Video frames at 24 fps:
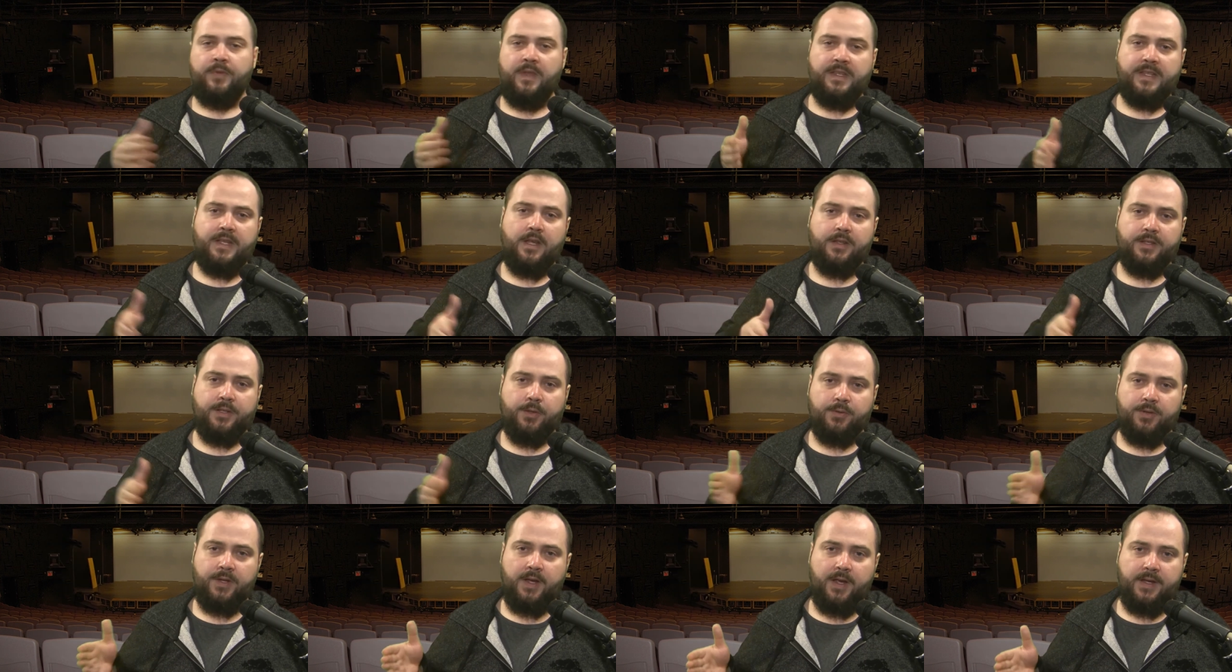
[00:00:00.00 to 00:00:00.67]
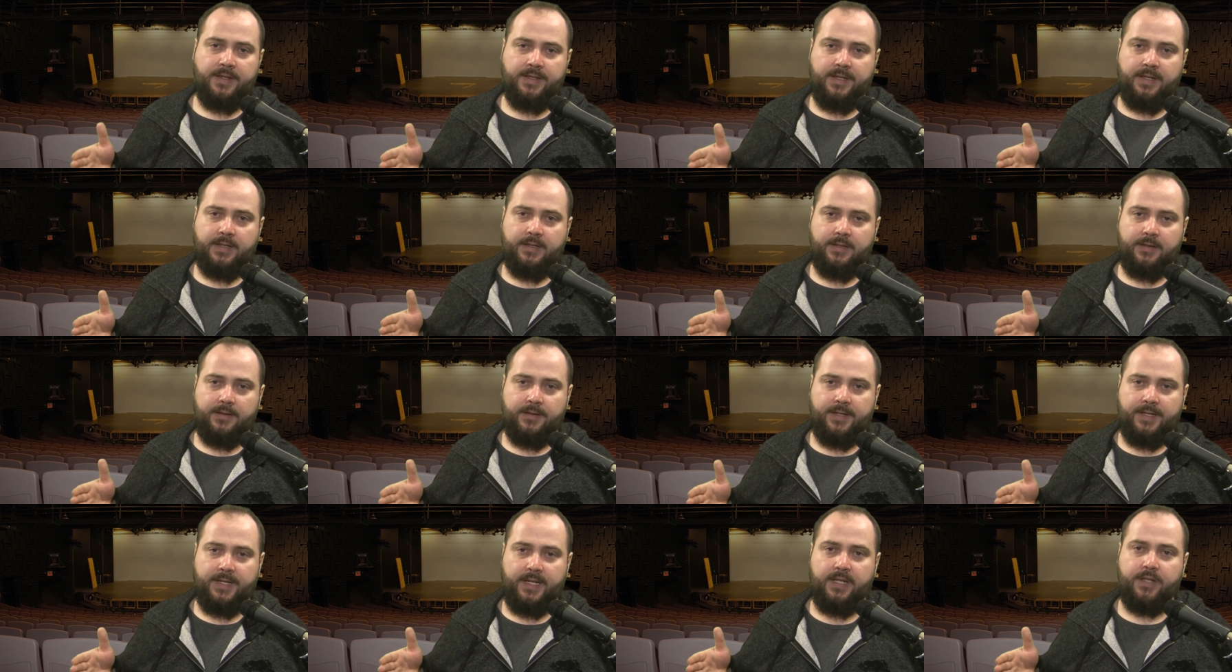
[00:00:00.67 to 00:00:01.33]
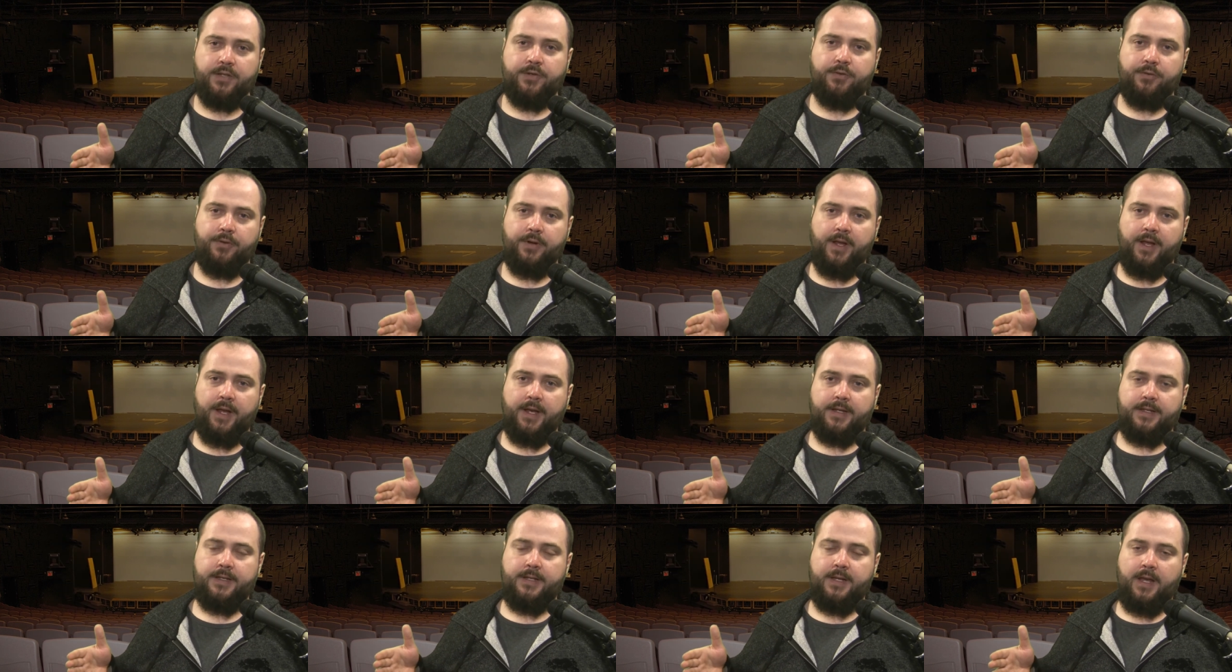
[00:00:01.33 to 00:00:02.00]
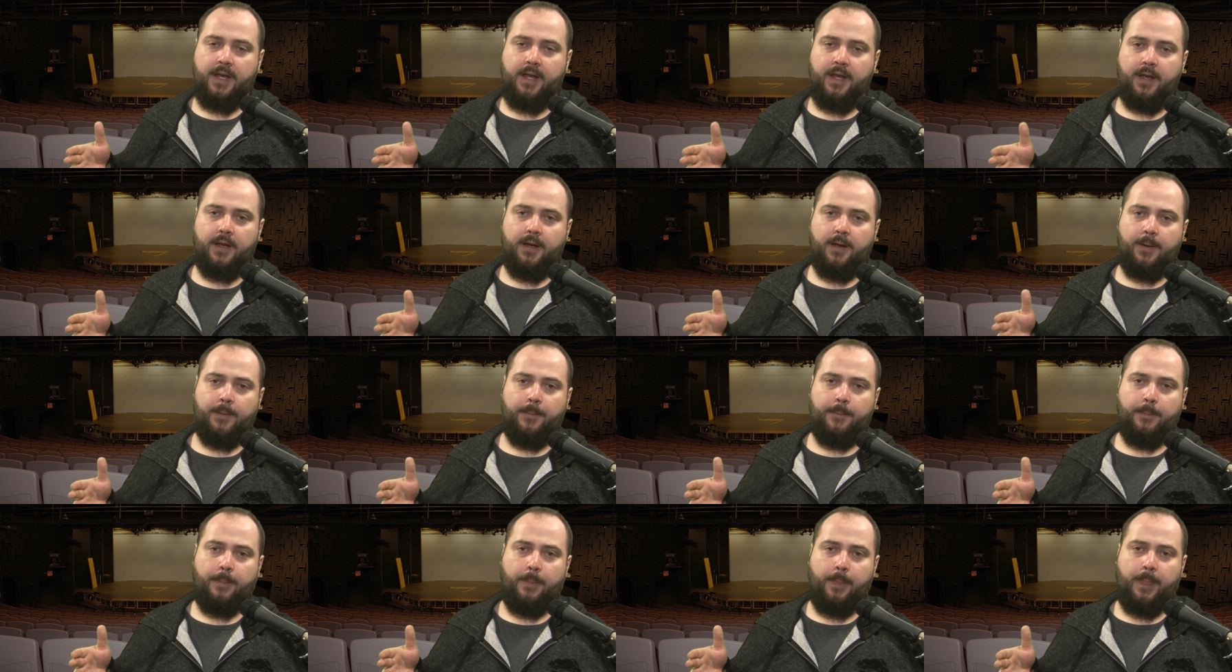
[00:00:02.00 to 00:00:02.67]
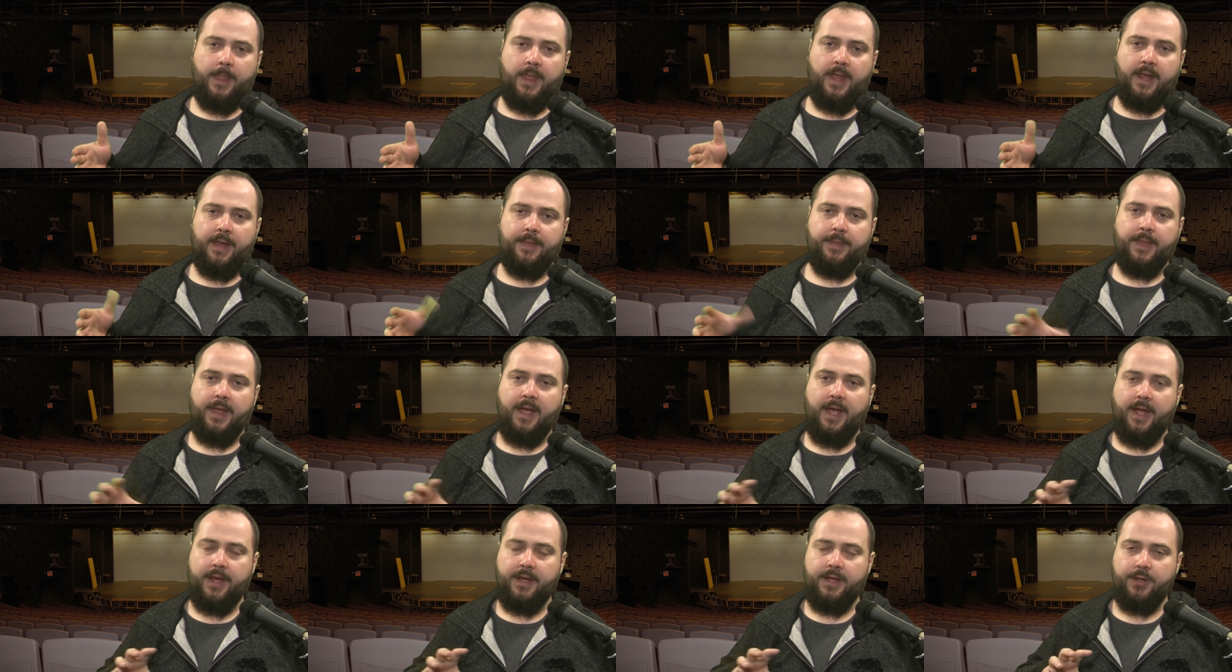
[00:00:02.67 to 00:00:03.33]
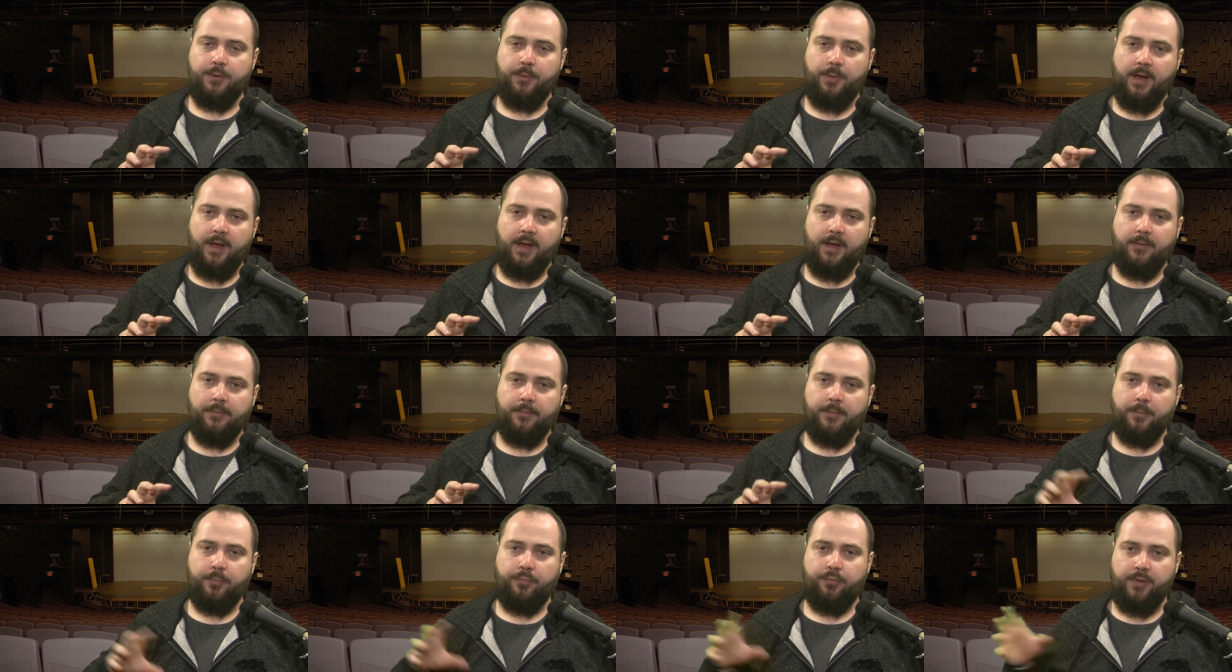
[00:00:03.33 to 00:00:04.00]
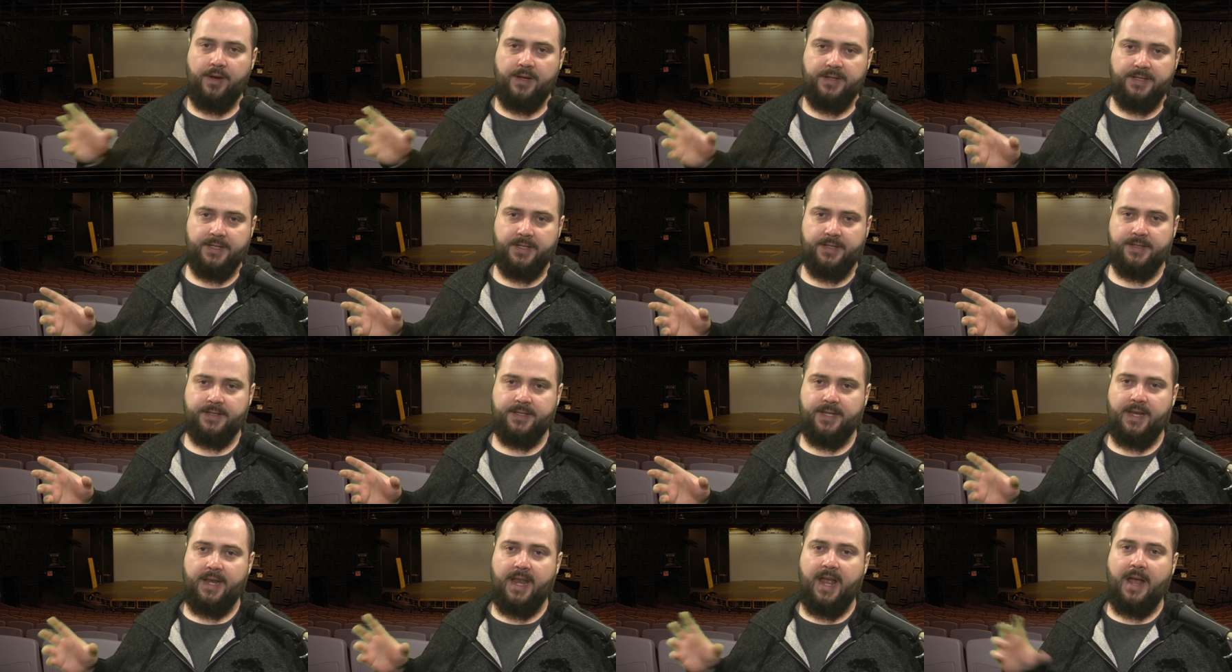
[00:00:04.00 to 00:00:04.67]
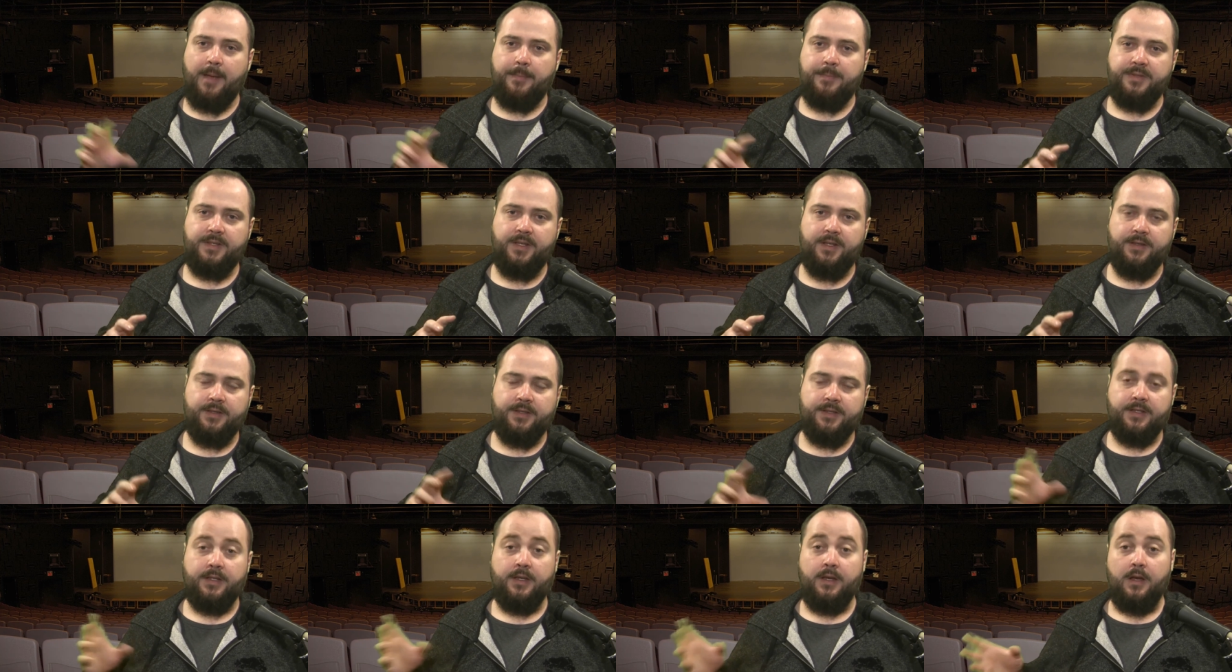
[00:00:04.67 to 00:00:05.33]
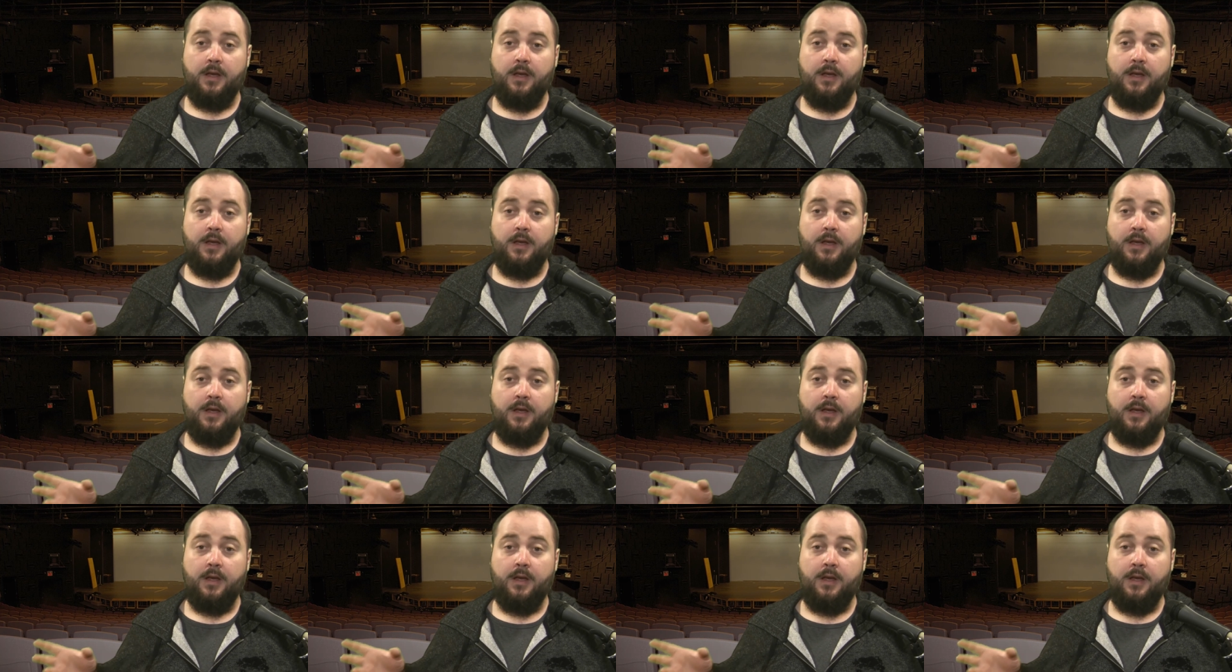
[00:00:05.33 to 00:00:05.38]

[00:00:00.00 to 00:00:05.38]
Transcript: This also ties into the internet um, in that you have presence and absence